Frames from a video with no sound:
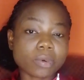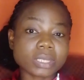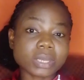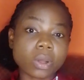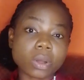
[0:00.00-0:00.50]

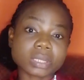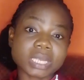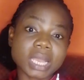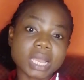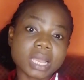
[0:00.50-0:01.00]
what's it called,
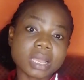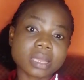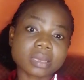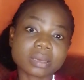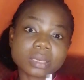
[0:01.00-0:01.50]

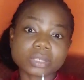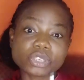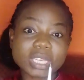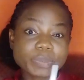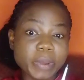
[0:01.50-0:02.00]
the
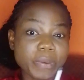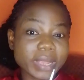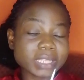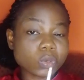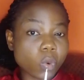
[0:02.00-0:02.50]

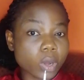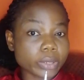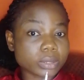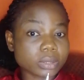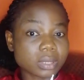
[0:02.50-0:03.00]
transparent
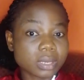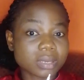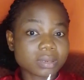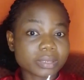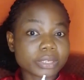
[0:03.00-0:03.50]
one.
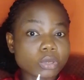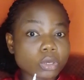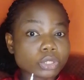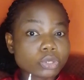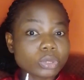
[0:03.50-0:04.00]

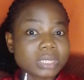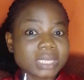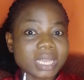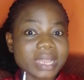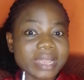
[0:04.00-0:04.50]
You do
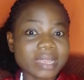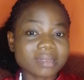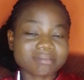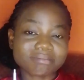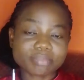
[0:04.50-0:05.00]

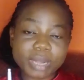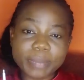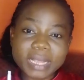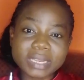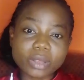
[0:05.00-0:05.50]
see
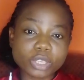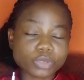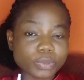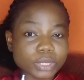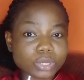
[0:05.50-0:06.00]
probably in the
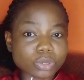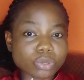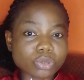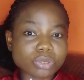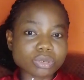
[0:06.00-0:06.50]

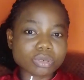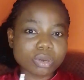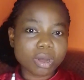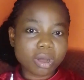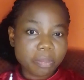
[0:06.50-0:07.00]

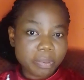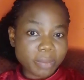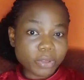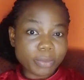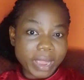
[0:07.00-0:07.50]
hospital, or
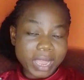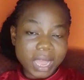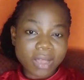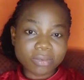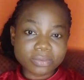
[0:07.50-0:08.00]
probably you might
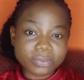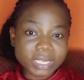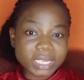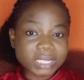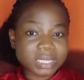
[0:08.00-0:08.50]
have
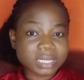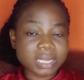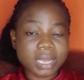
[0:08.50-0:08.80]
it